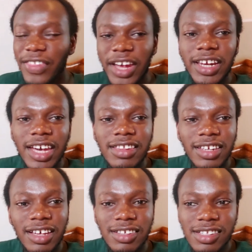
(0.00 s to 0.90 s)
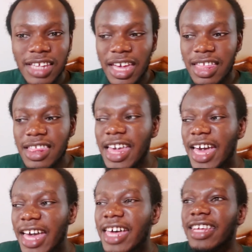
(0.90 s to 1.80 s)
10 years in existence,
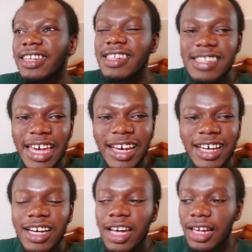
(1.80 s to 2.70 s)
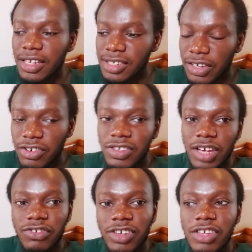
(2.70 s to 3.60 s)
and SEC, a security
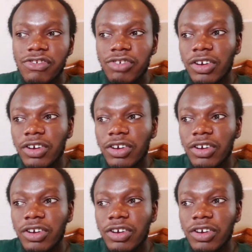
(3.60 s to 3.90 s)
exchange,